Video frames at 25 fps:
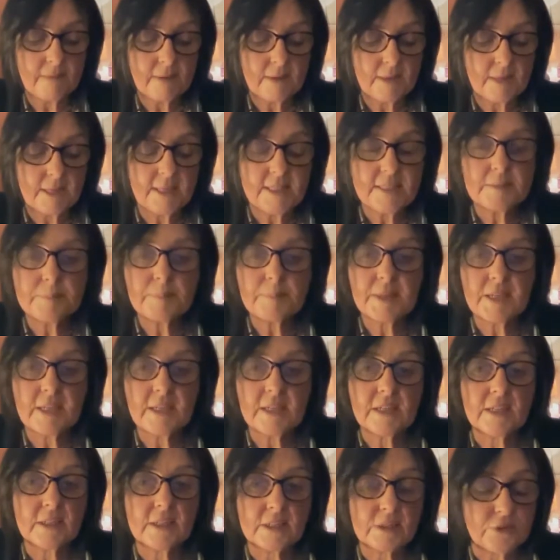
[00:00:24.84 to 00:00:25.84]
He's
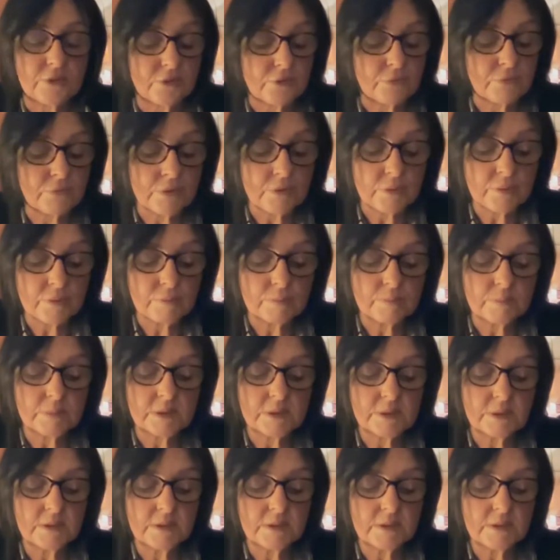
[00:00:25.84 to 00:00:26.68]
been in his room